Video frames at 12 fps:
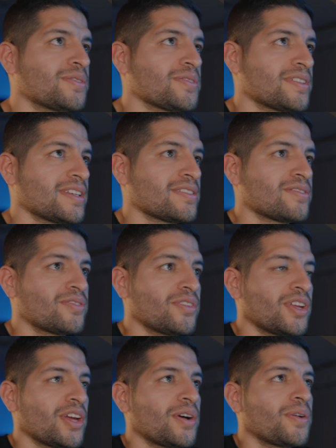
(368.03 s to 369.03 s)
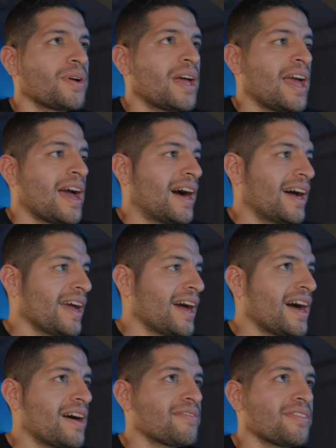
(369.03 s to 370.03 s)
Sync Studio, I
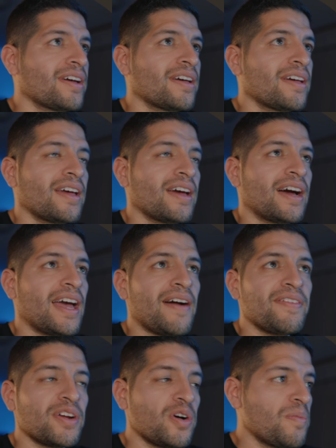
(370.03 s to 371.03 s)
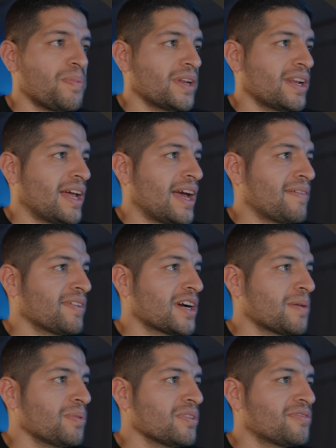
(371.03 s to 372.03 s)
have it open and I have a
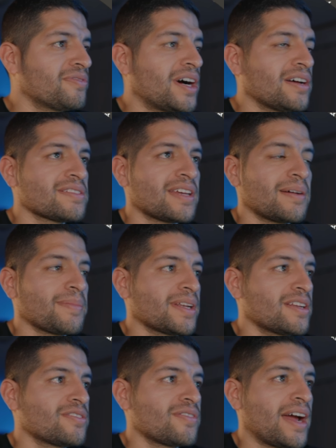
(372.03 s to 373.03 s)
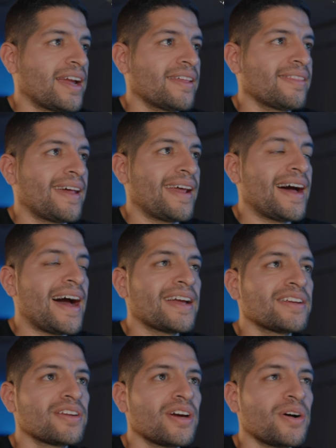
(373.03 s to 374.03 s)
couple of files that I'm gonna drag in that I
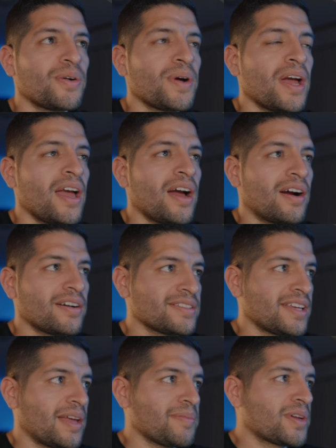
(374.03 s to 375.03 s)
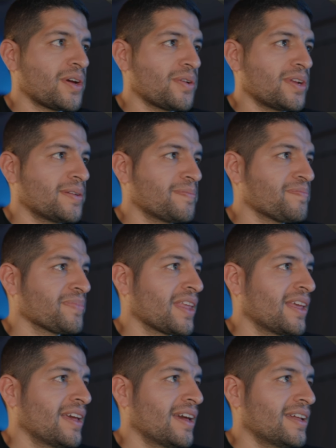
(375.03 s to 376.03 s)
know are time coded,
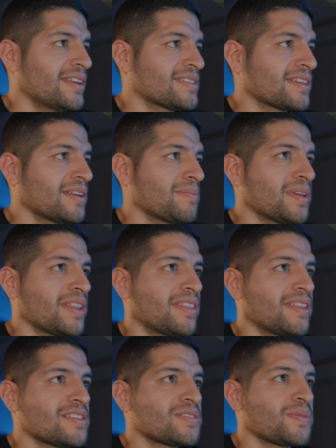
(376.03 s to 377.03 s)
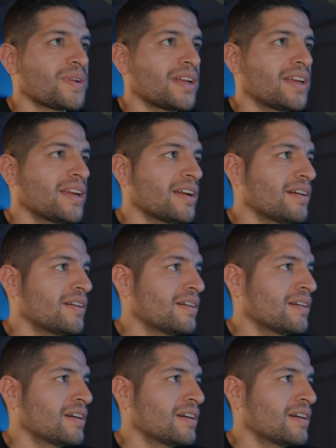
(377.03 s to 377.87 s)
and it's gonna be this one here